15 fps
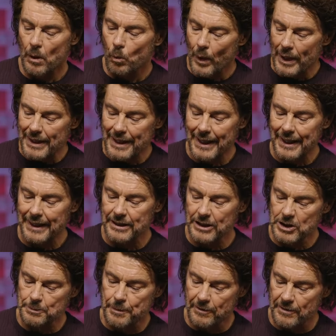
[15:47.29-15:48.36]
But when he,
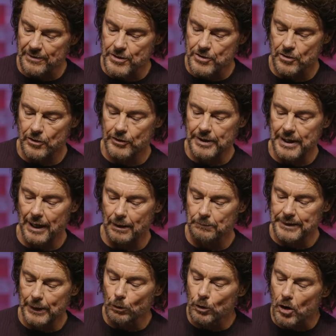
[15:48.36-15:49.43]
the Spirit of truth,
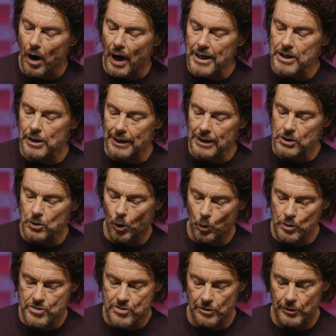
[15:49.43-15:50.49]
comes, he'll guide you into
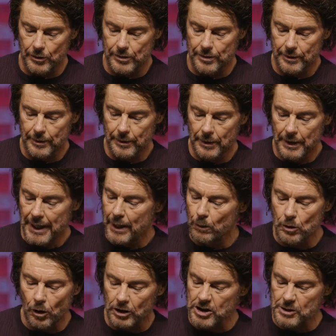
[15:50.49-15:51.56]
all truth.
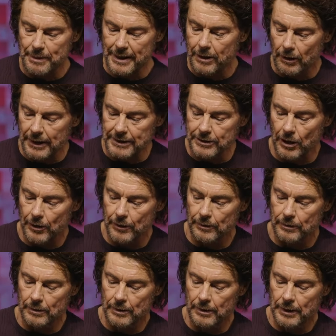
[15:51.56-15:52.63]
He will not speak on his
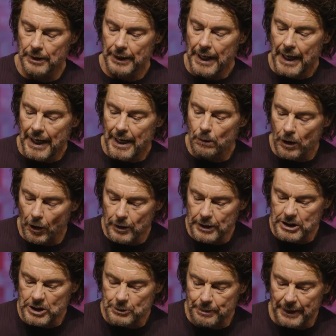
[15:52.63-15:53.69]
own. He will
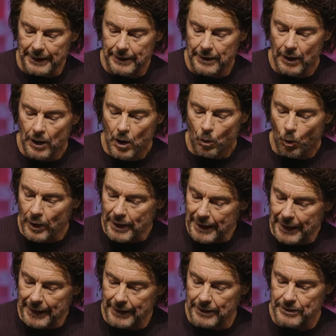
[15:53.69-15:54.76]
only speak what
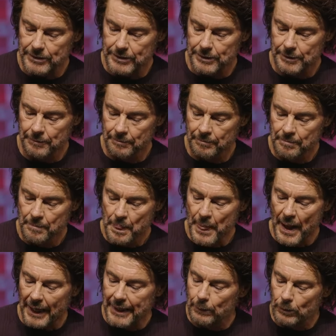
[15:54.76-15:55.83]
he hears.
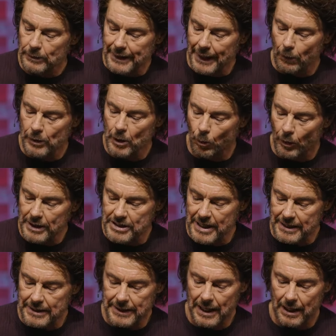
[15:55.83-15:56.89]
And he will tell you what
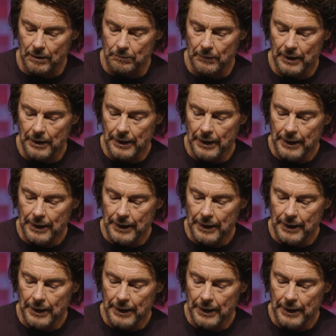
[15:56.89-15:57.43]
is yet to come.